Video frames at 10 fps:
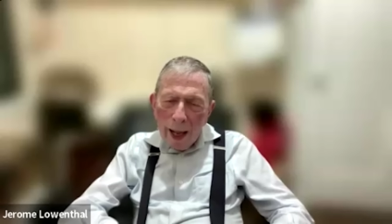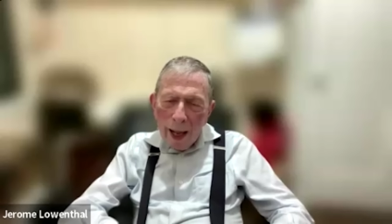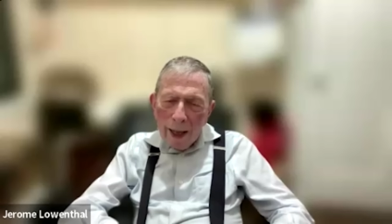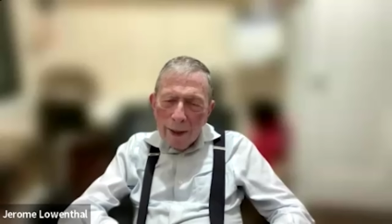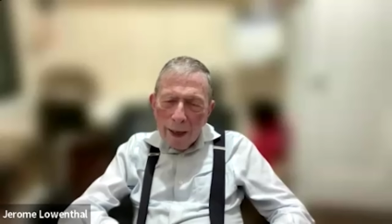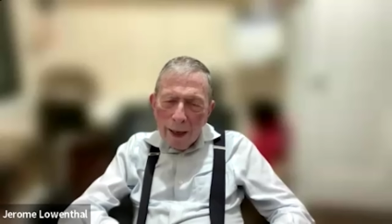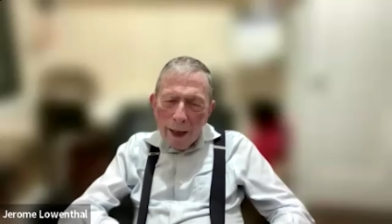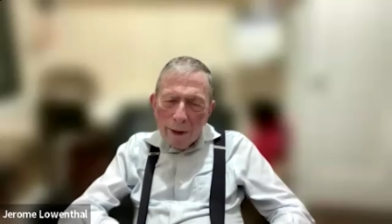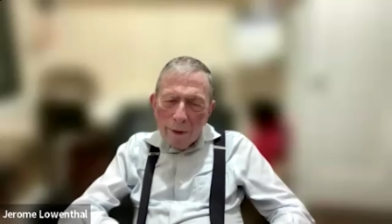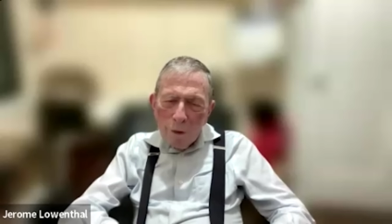And
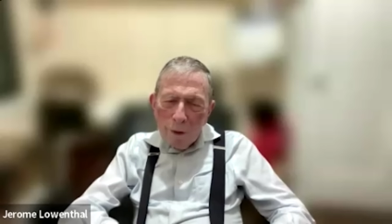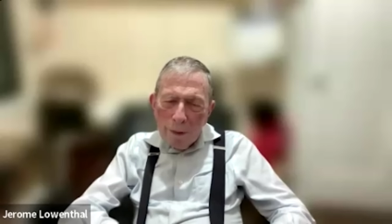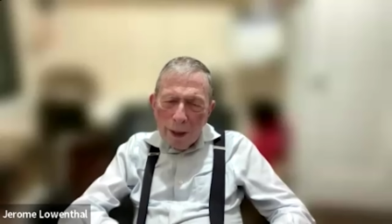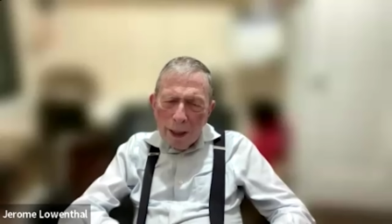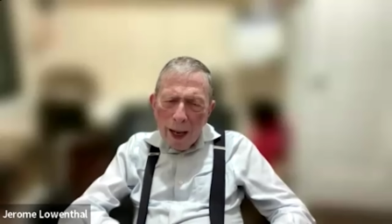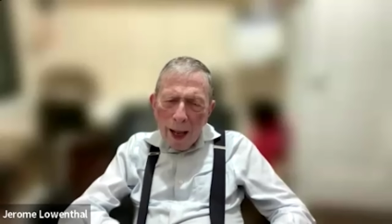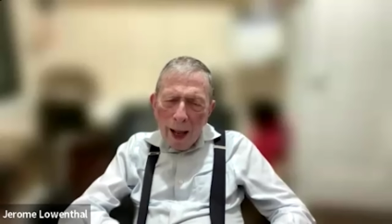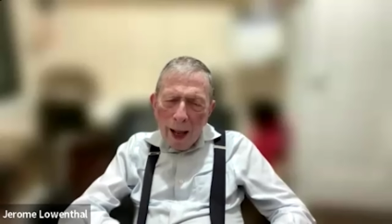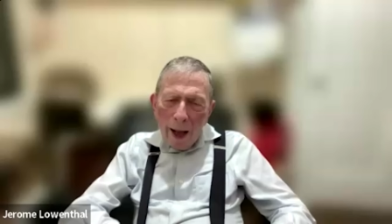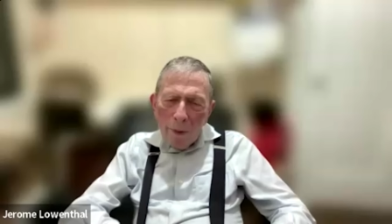for me,
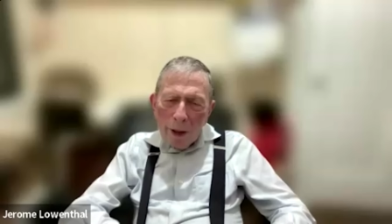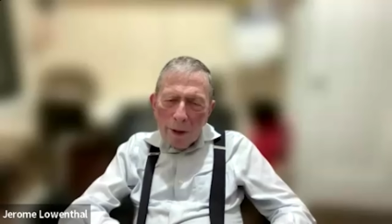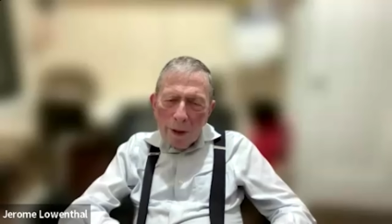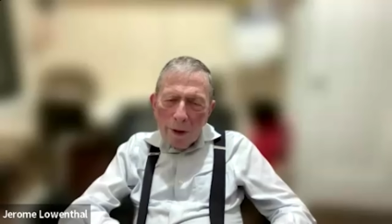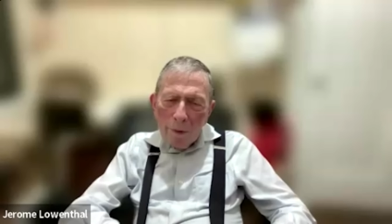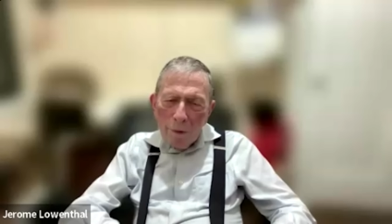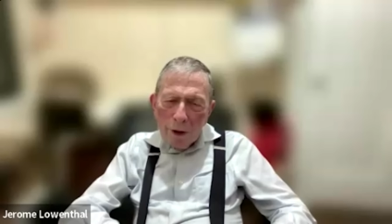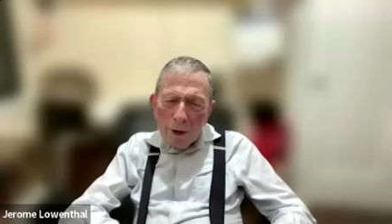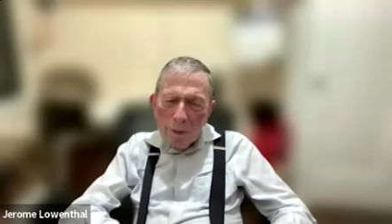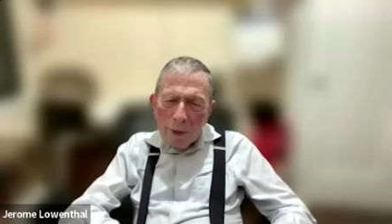I want to be the
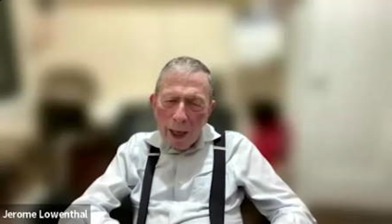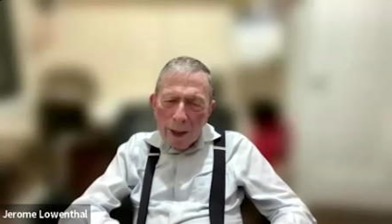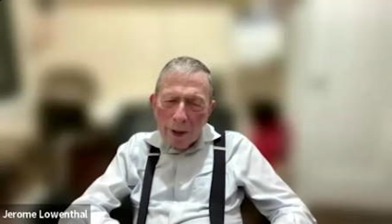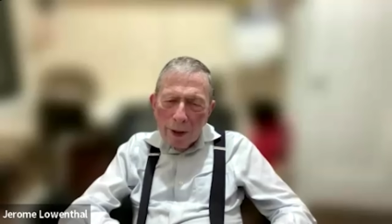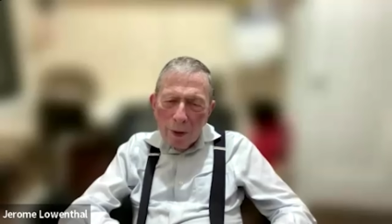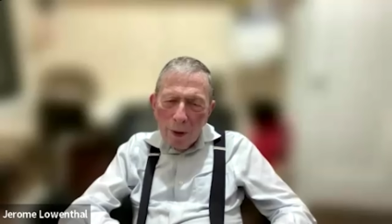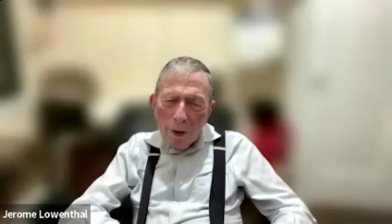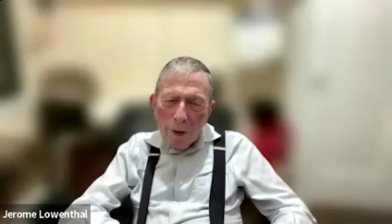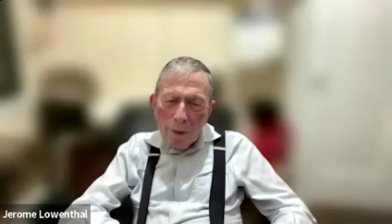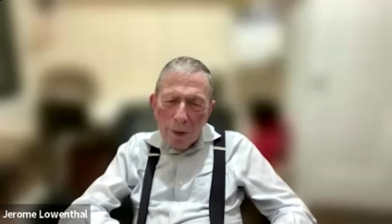first pianist
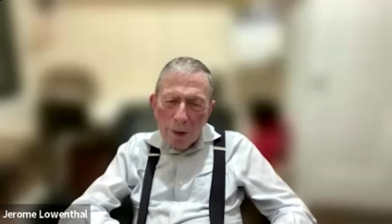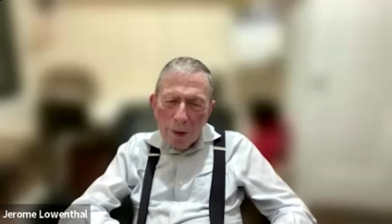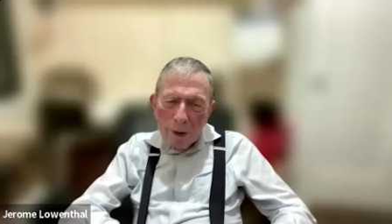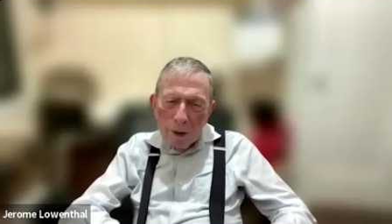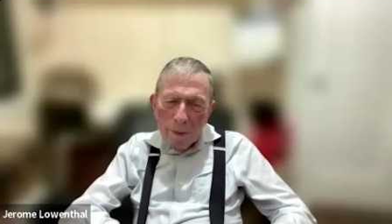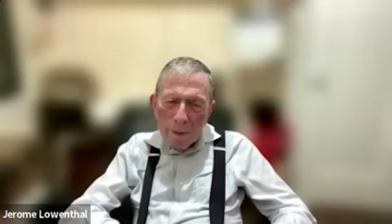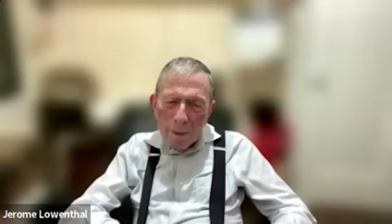on the moon.